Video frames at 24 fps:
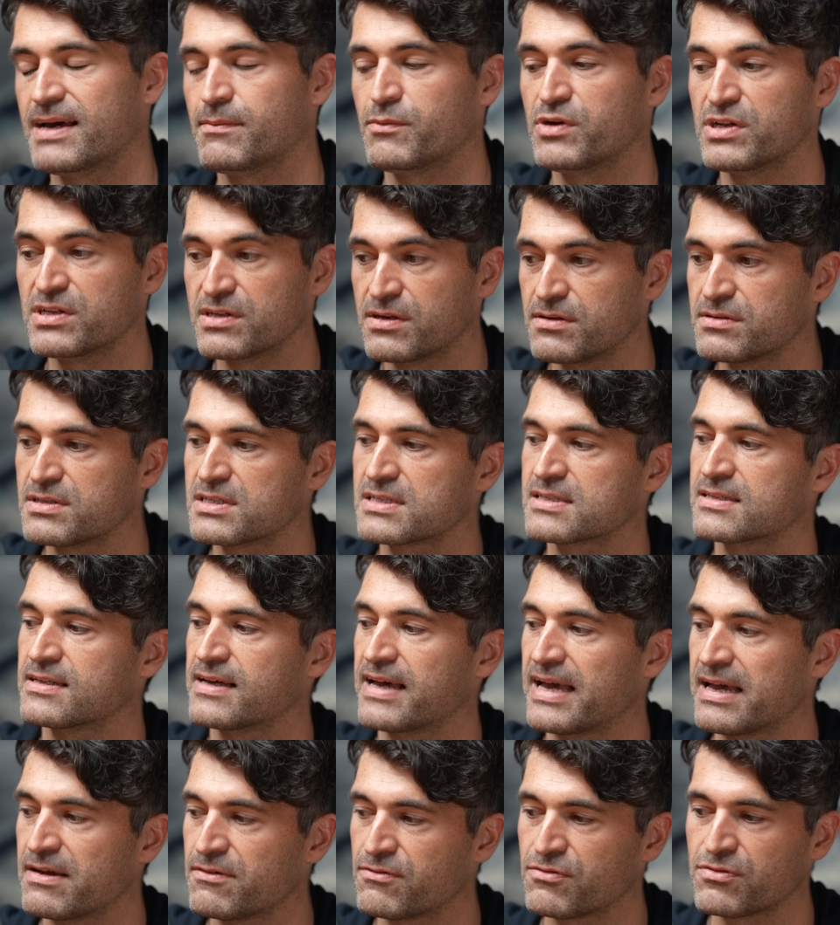And we notice
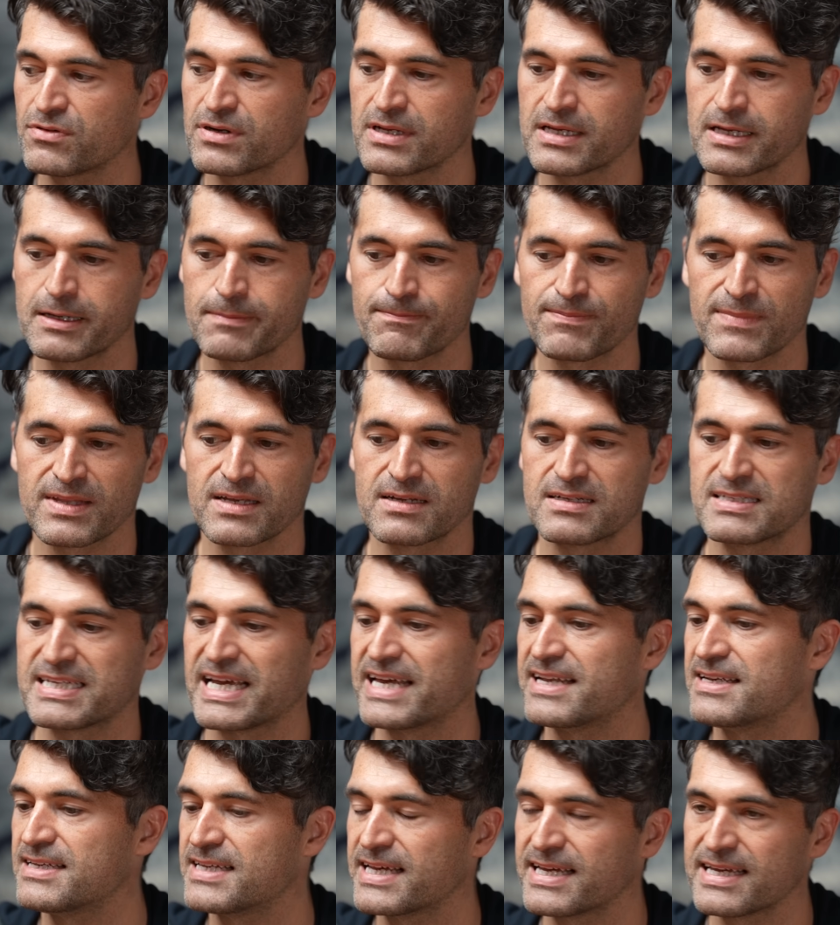that every
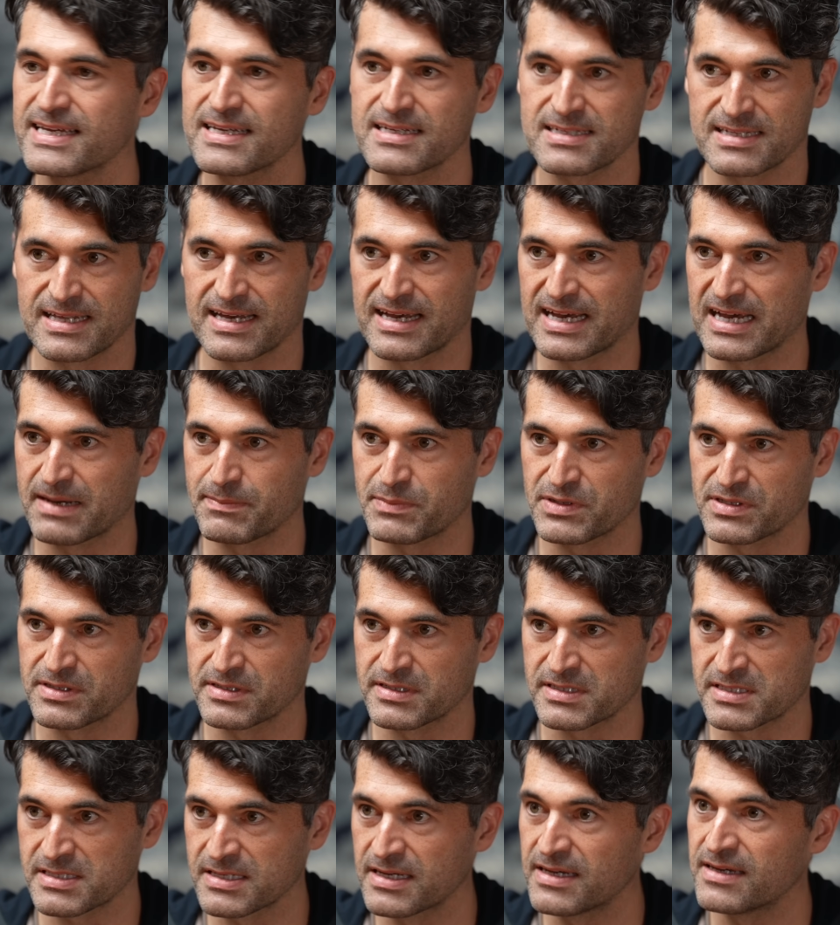ten days that
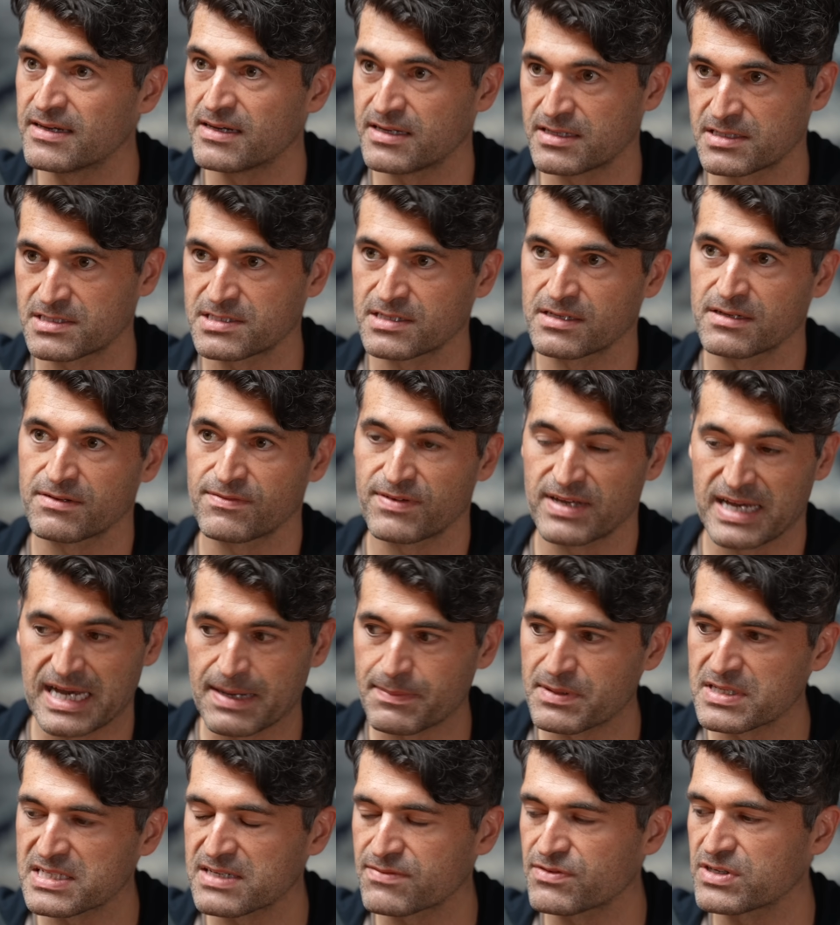happens. And so, if it
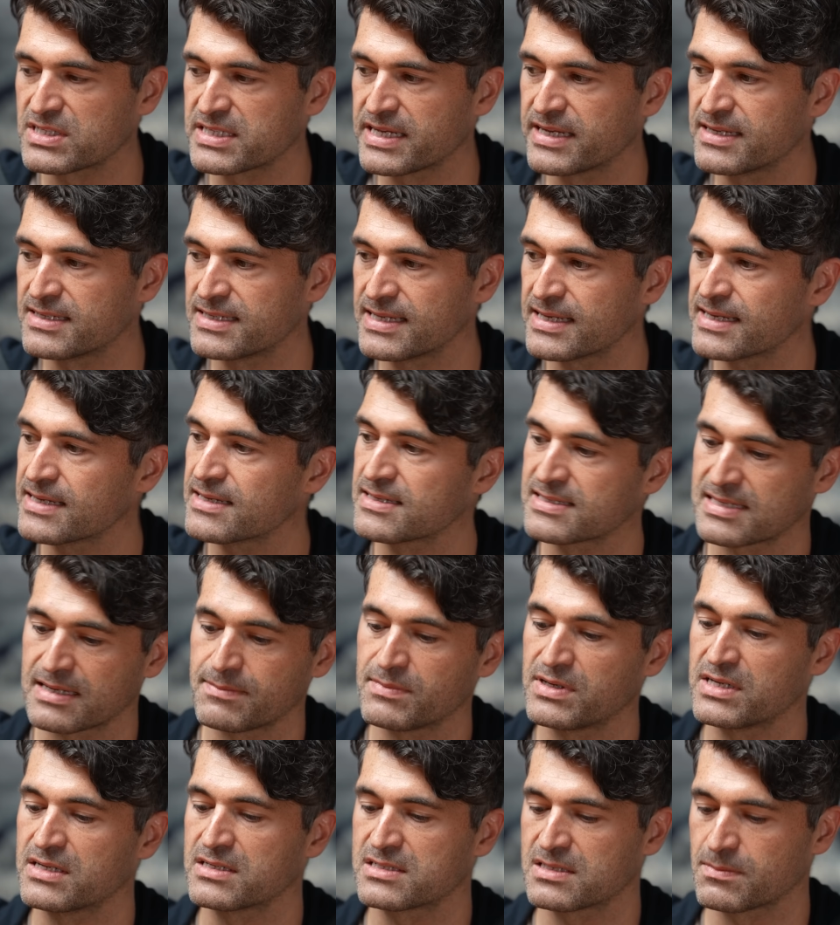happens every ten days,
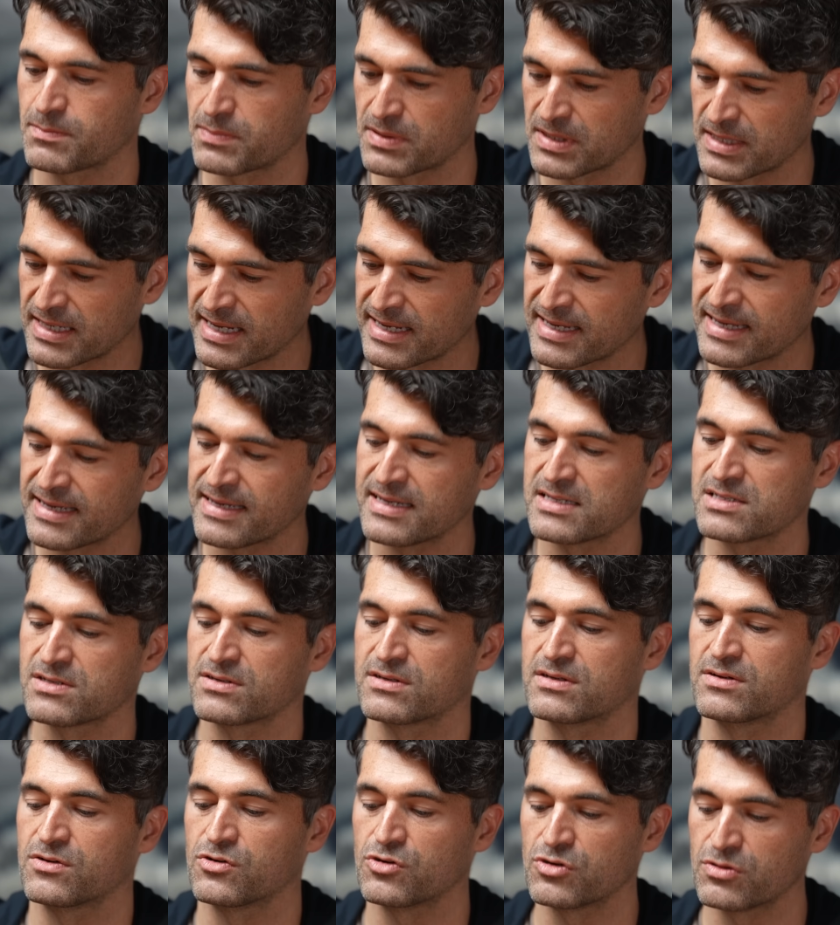that means the planet is
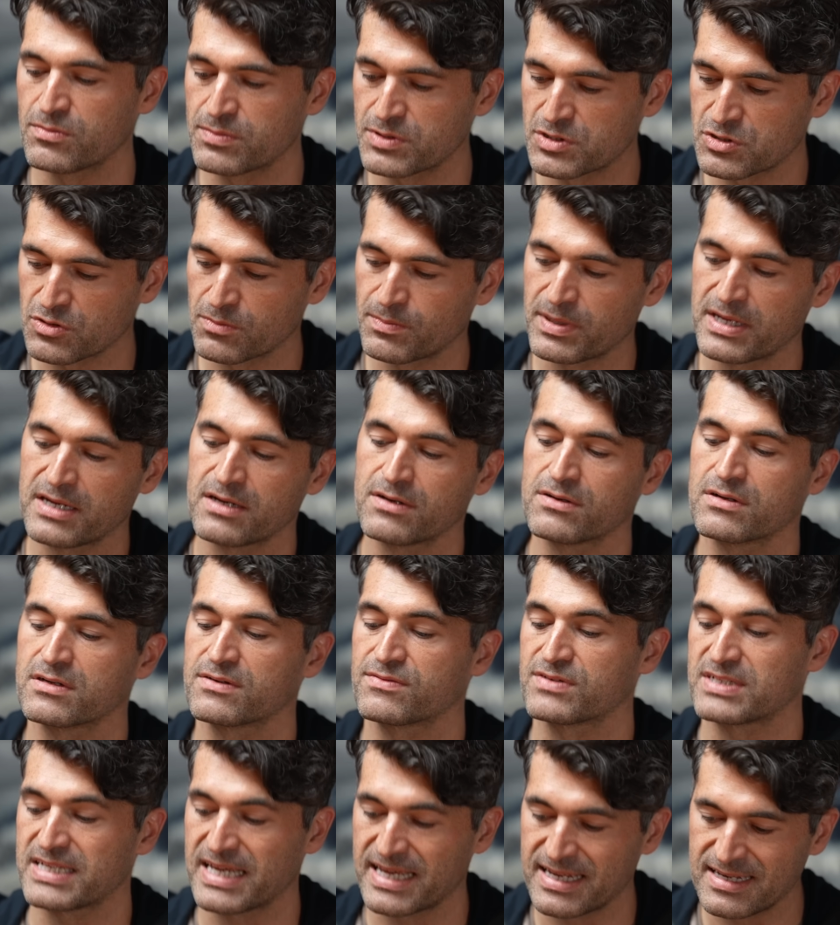on an orbital period
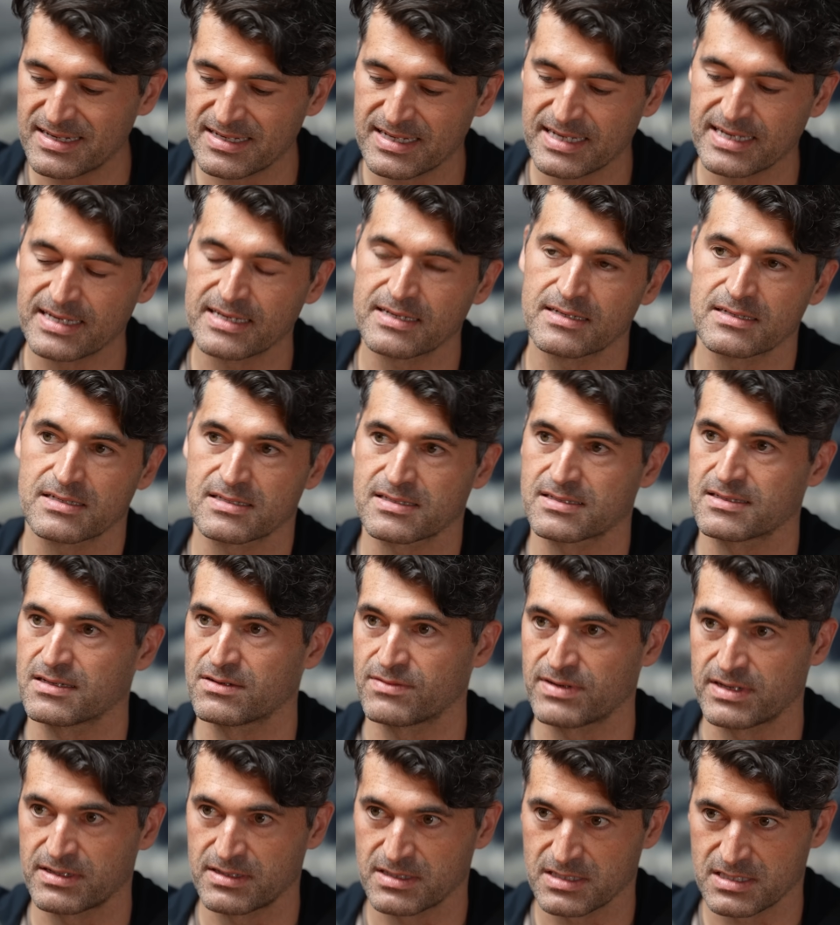of ten days
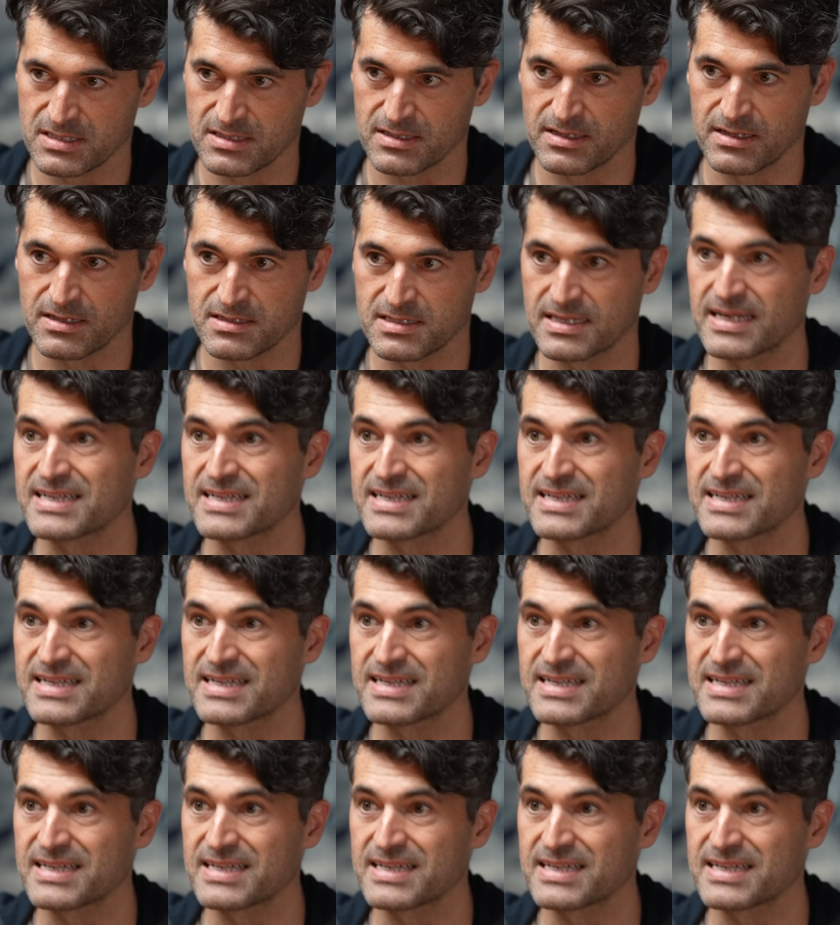around its star.